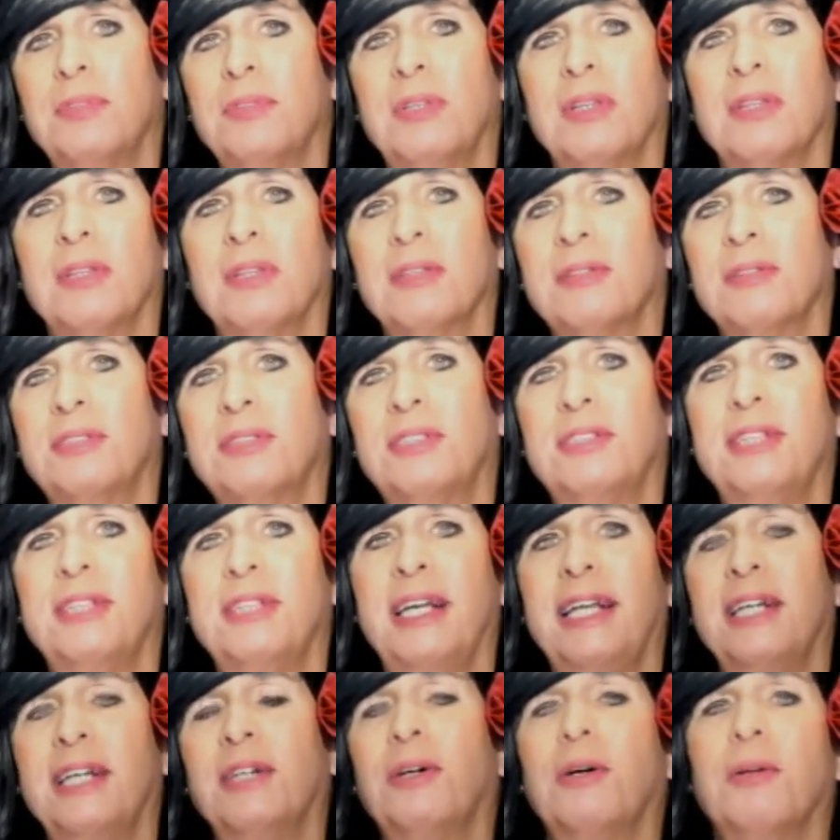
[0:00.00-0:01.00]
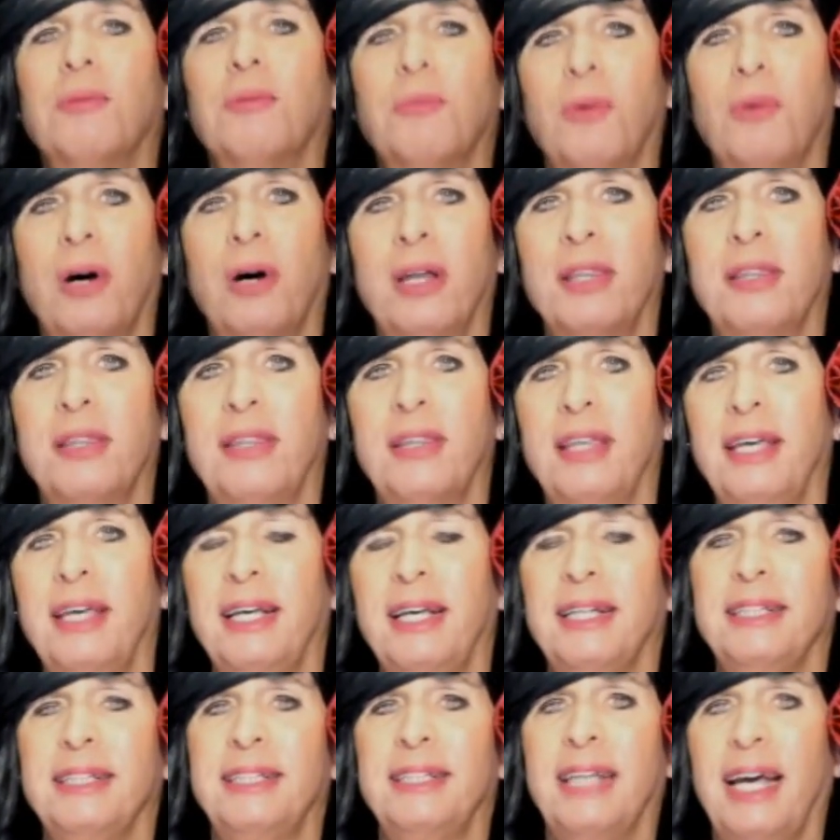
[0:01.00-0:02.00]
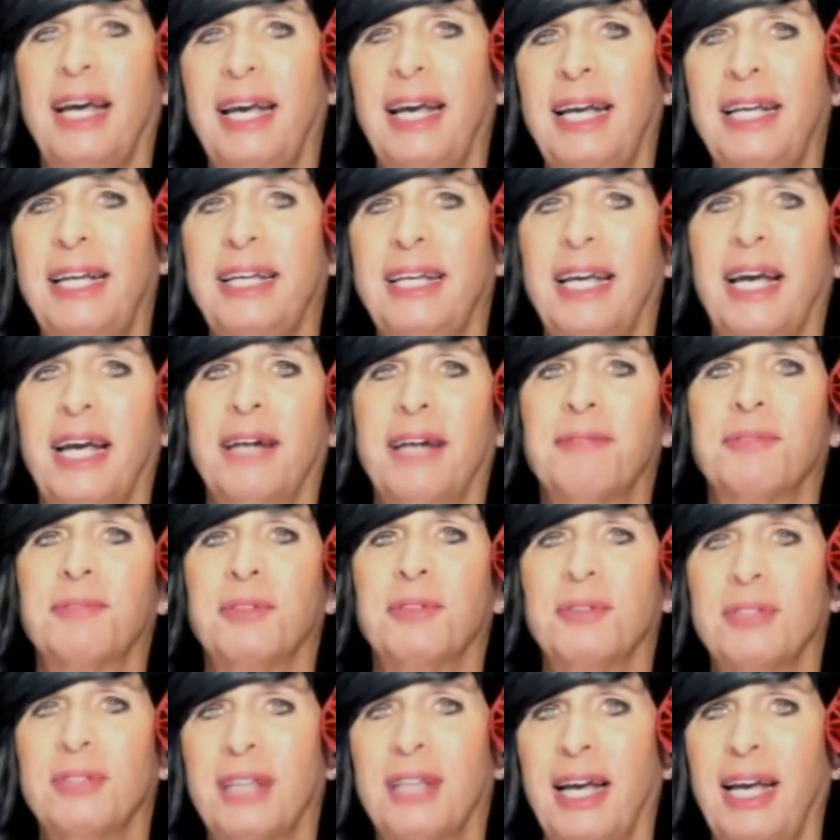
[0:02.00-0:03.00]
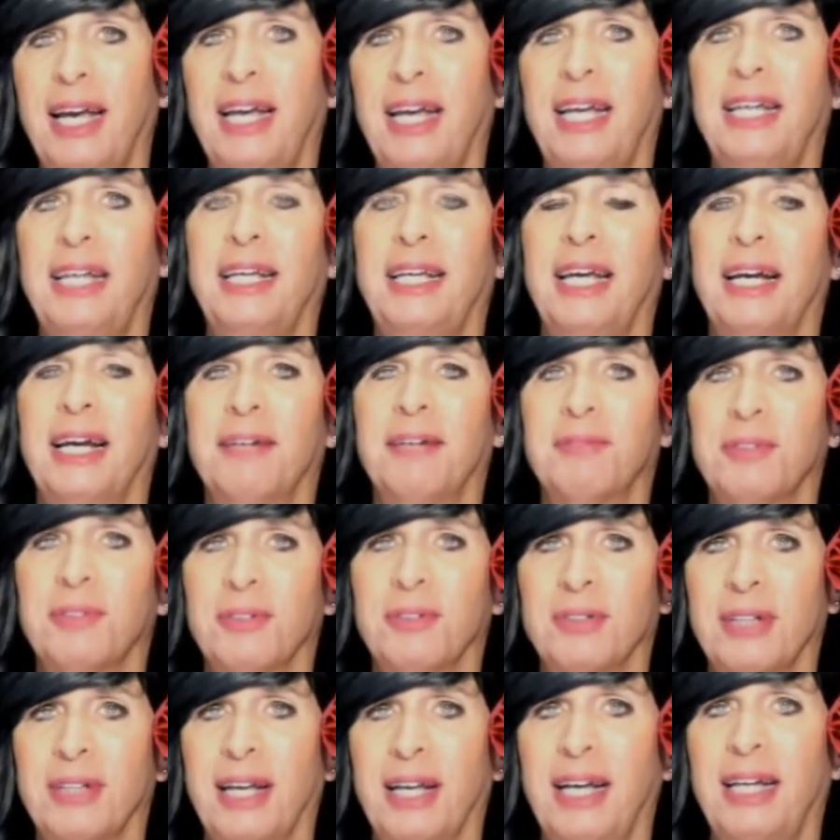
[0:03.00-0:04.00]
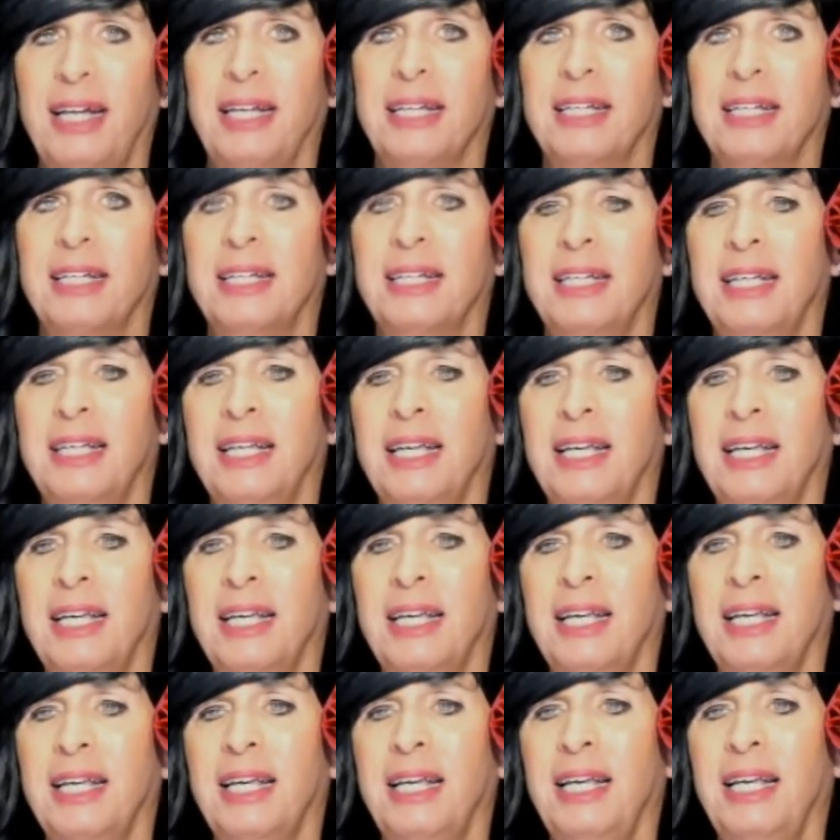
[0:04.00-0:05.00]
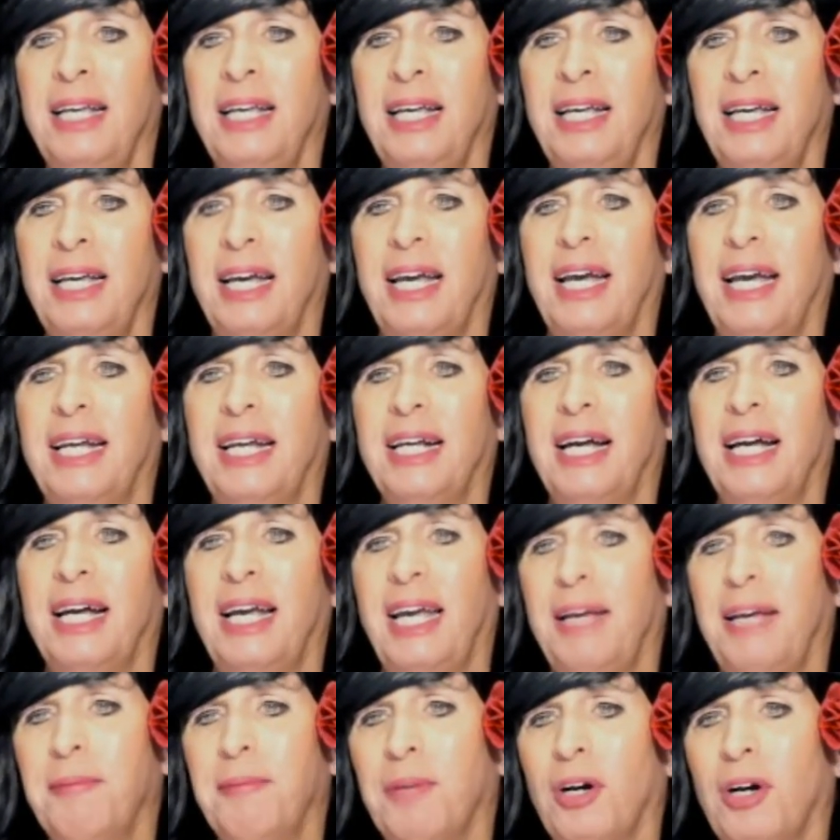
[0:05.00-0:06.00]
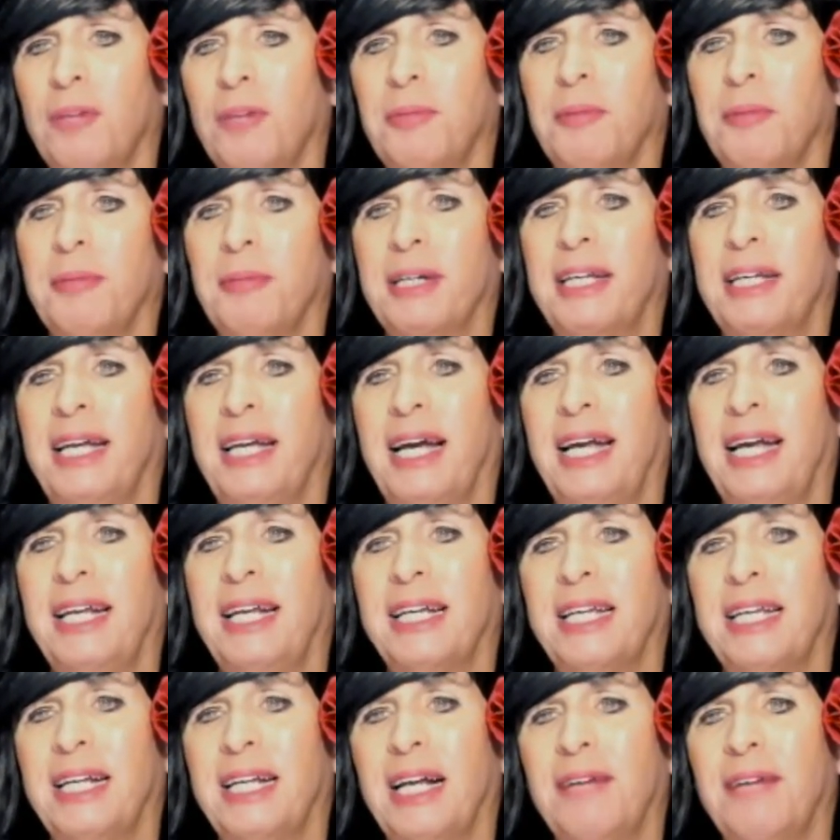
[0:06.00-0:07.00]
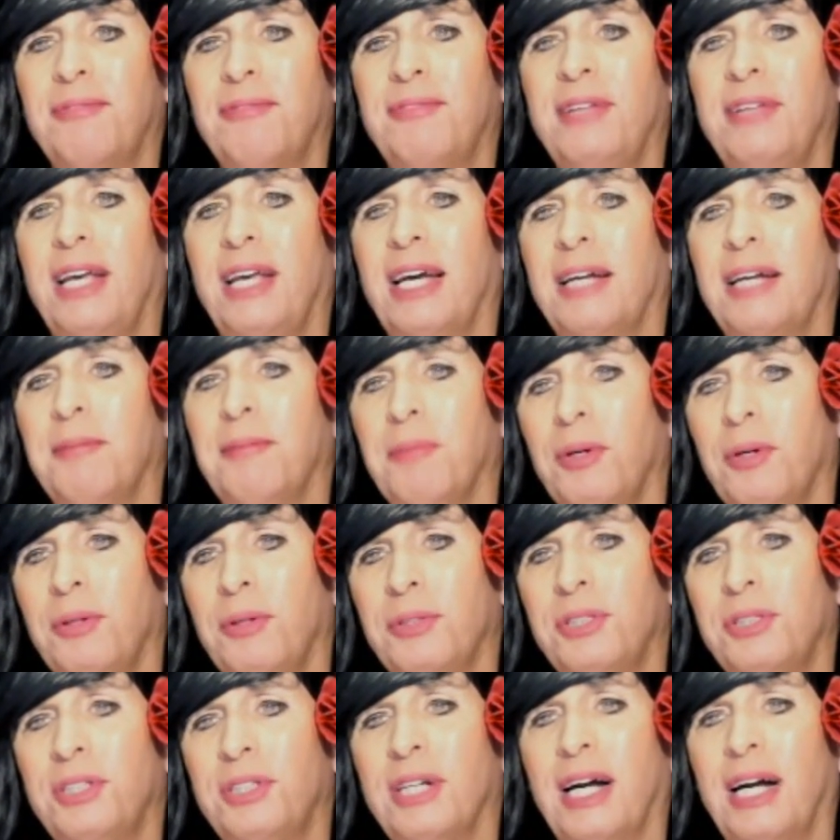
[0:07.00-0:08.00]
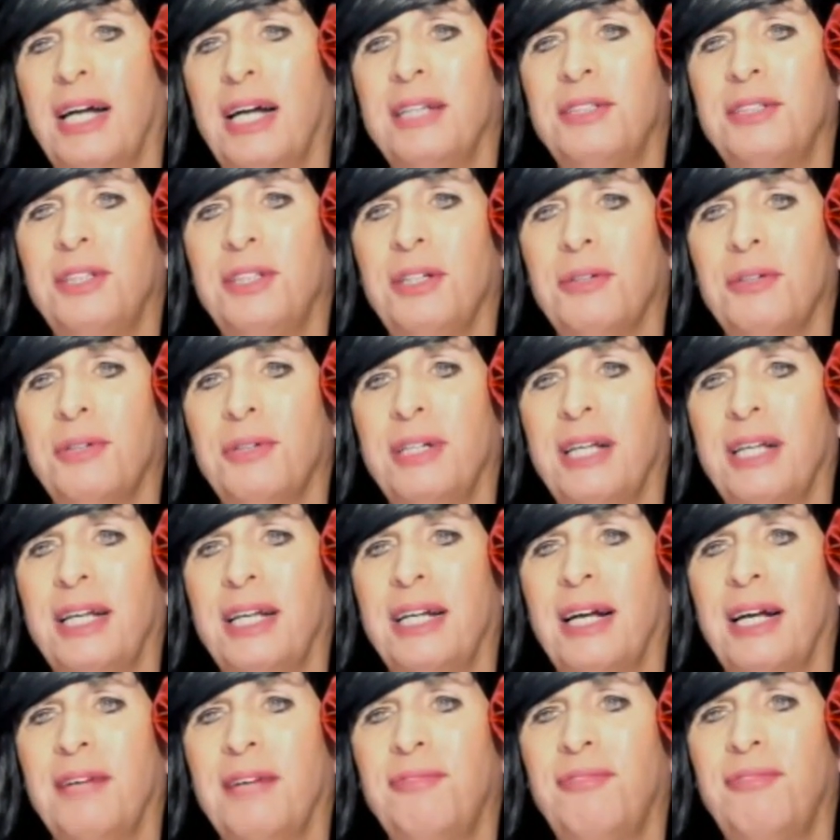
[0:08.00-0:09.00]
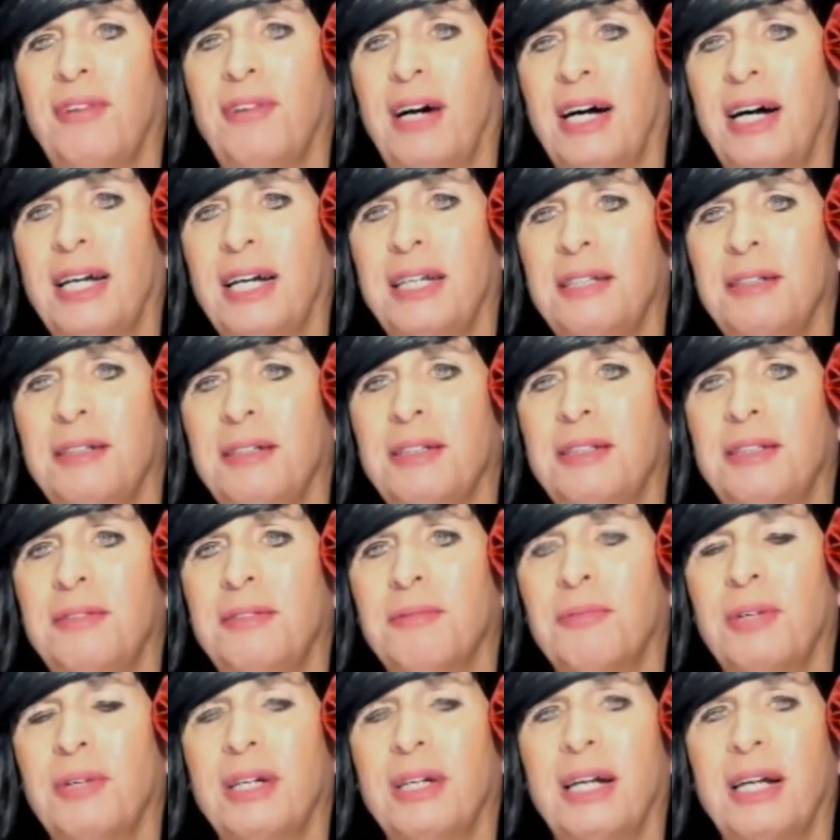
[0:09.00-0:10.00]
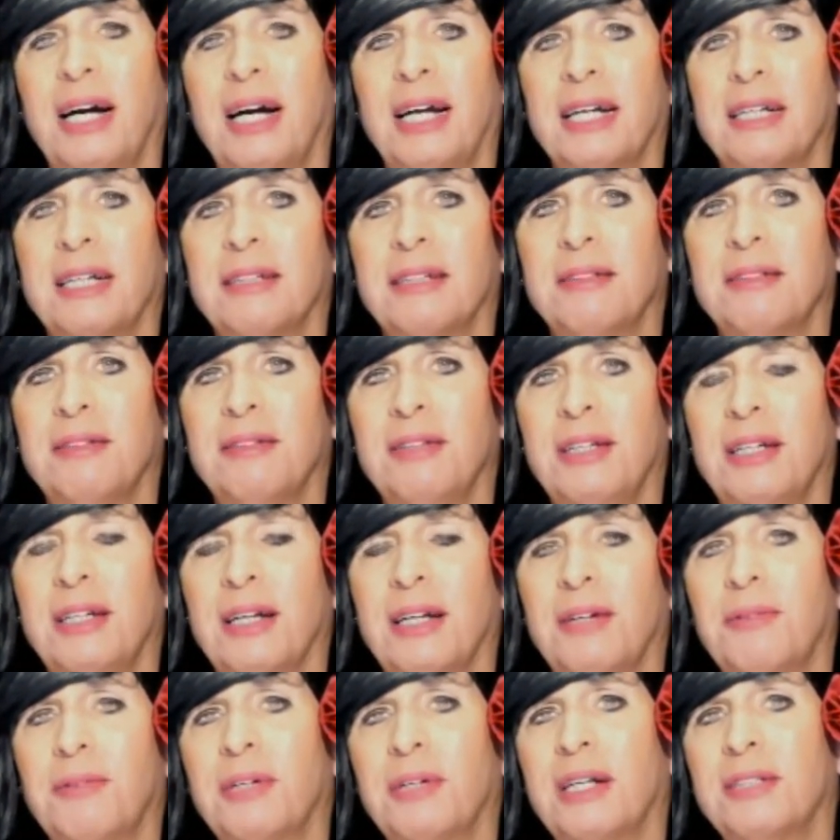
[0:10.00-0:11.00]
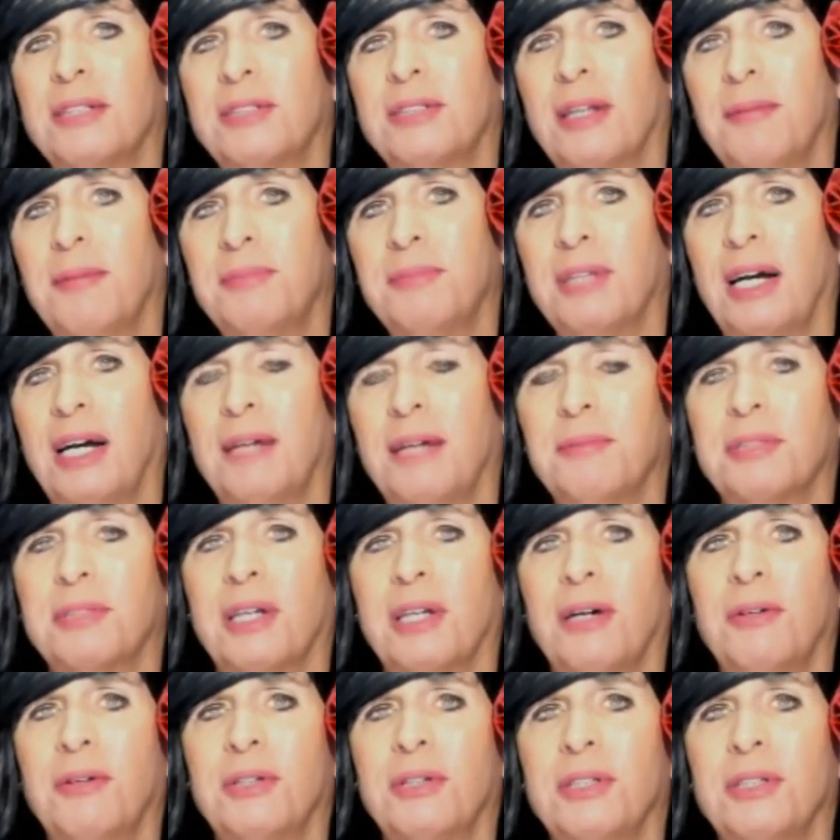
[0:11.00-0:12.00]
sitting on one thing day after day after day. And I hate mobile mechanic, and and moonshine too. And then I find when I sometimes go into